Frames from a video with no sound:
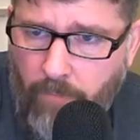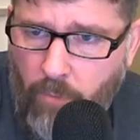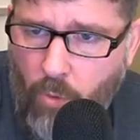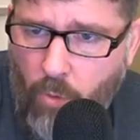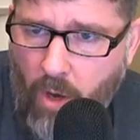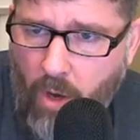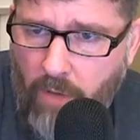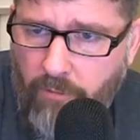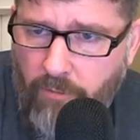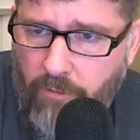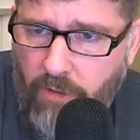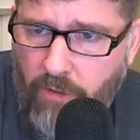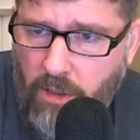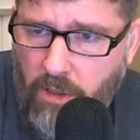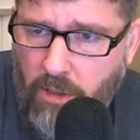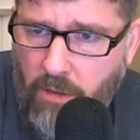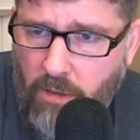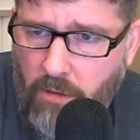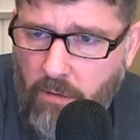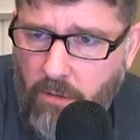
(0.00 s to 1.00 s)
Quad
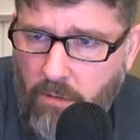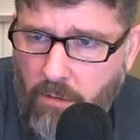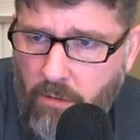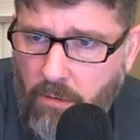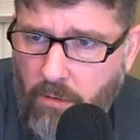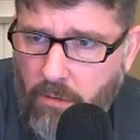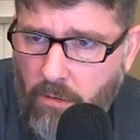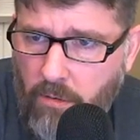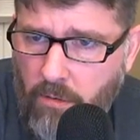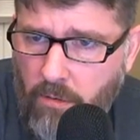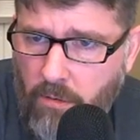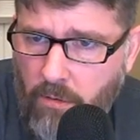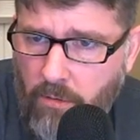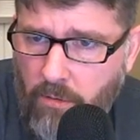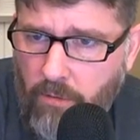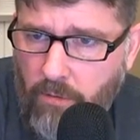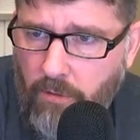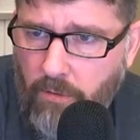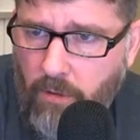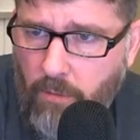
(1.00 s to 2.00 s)
V.
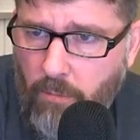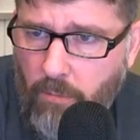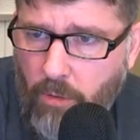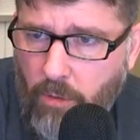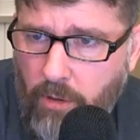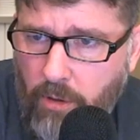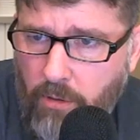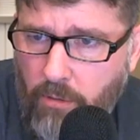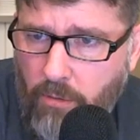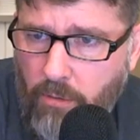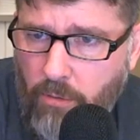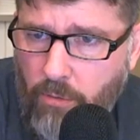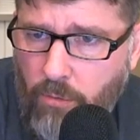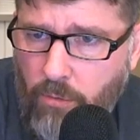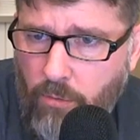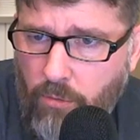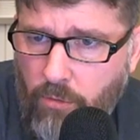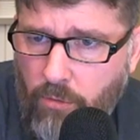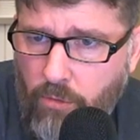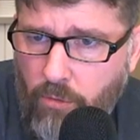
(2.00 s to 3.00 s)
Just said bought a
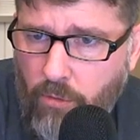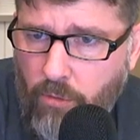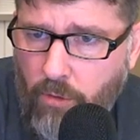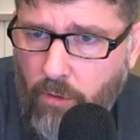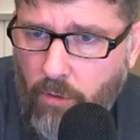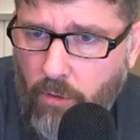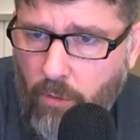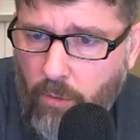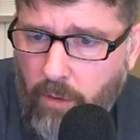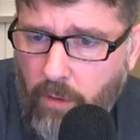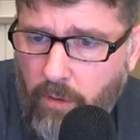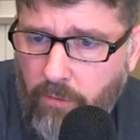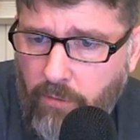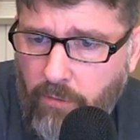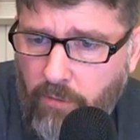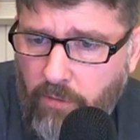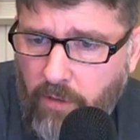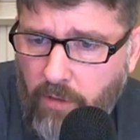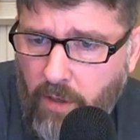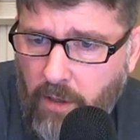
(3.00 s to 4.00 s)
used unit. No way
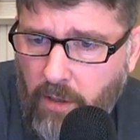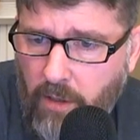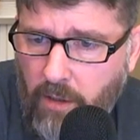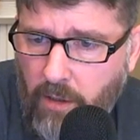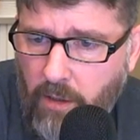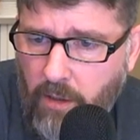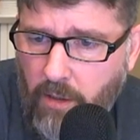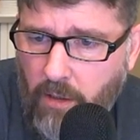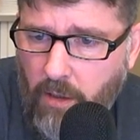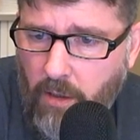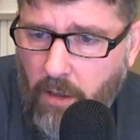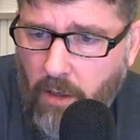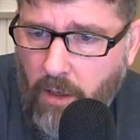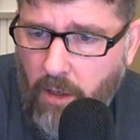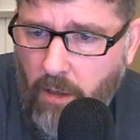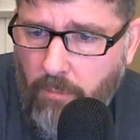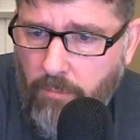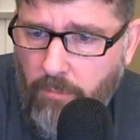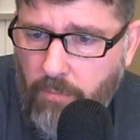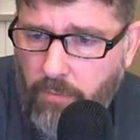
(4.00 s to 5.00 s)
of setting it
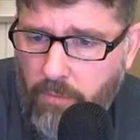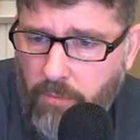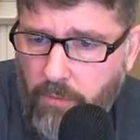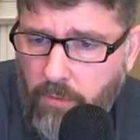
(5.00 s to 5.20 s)
up.